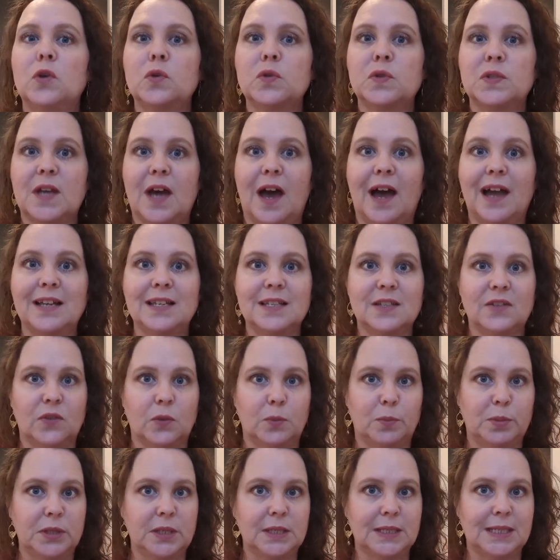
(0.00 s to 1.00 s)
those kinds of
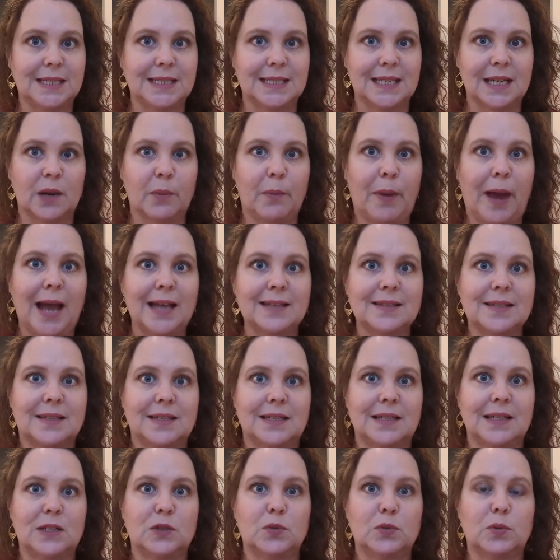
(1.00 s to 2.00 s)
abilities and
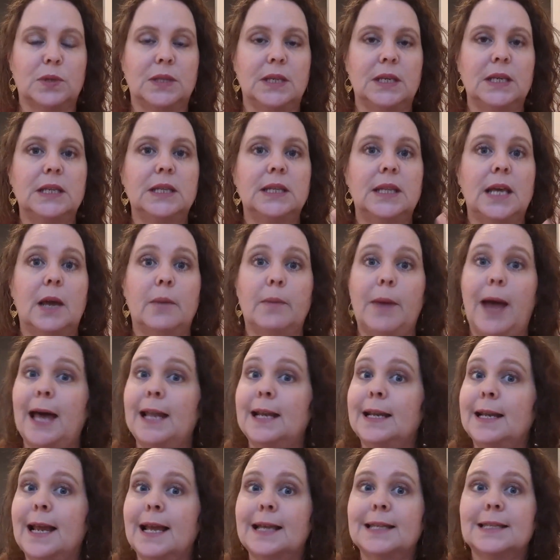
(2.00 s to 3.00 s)
capacities within them. At
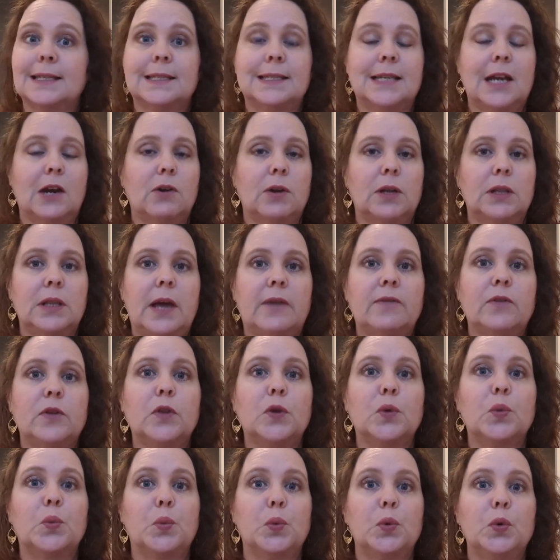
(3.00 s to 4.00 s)
an esoteric level,
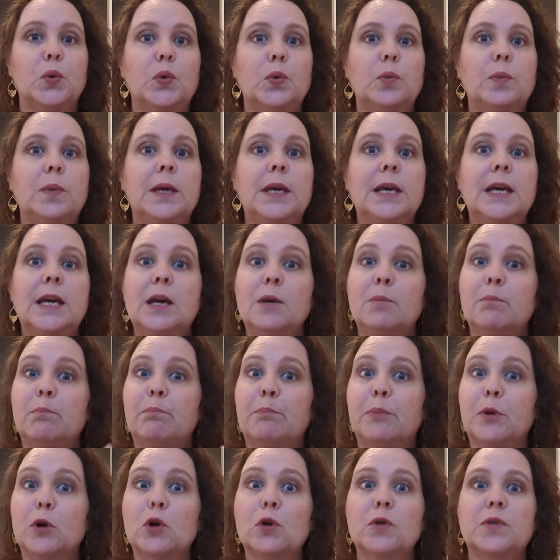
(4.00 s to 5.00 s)
the womb
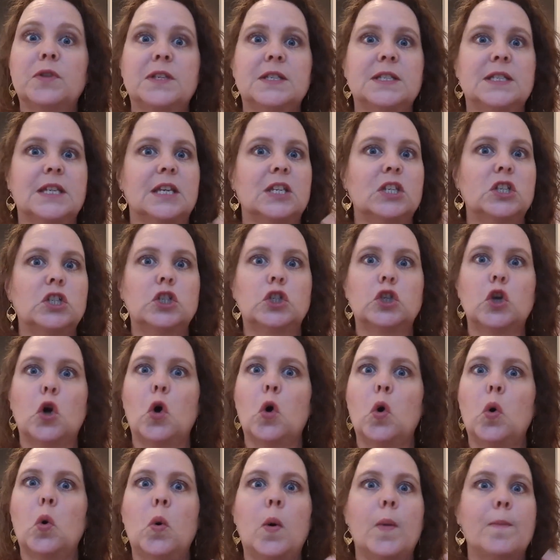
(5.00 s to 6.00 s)
births
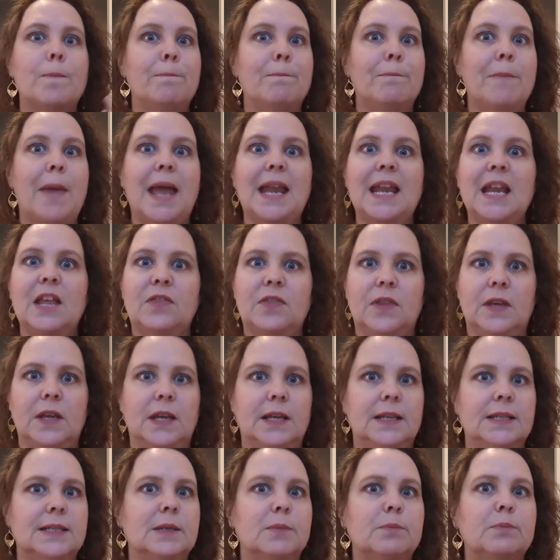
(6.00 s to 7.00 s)
so many
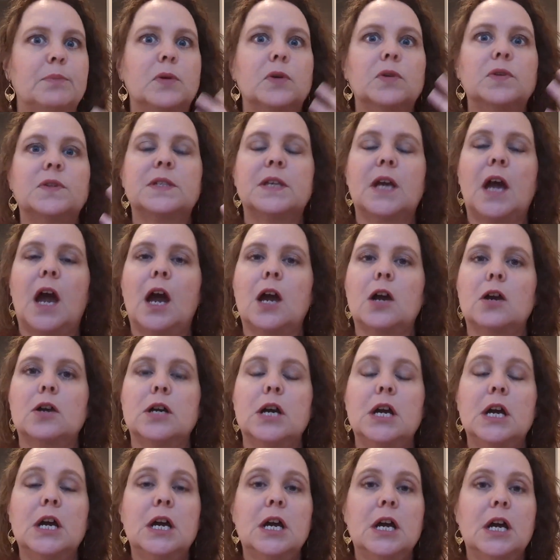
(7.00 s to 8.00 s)
things. It births
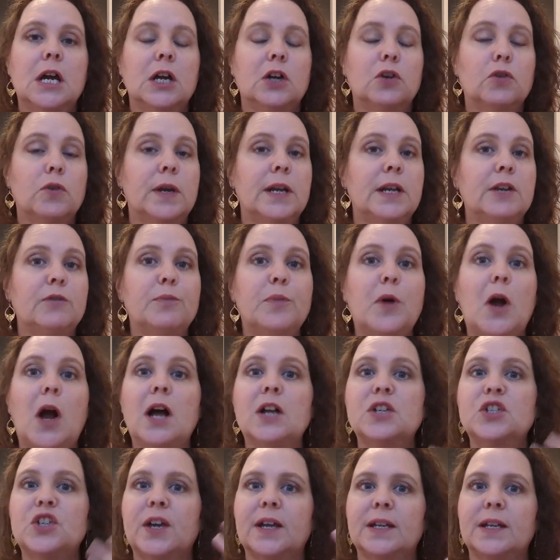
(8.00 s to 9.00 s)
our creative
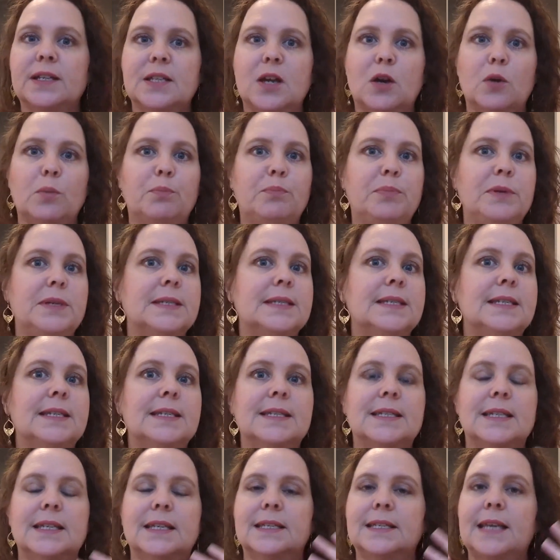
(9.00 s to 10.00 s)
projects, our
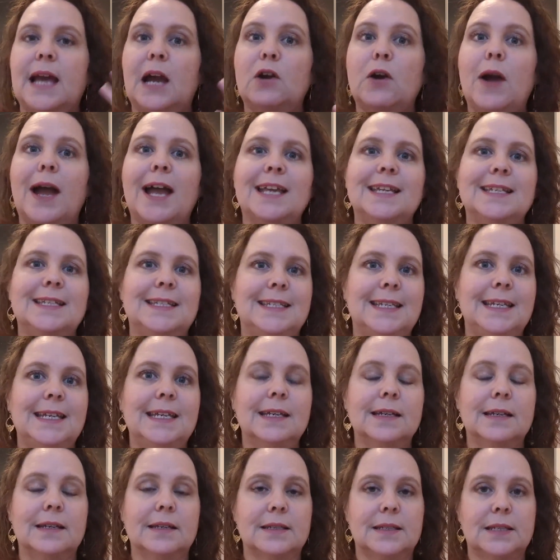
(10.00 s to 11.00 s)
businesses, our
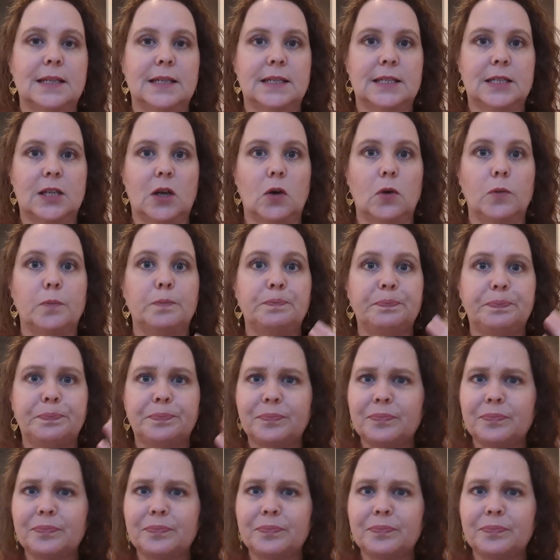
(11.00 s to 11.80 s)
ideas. So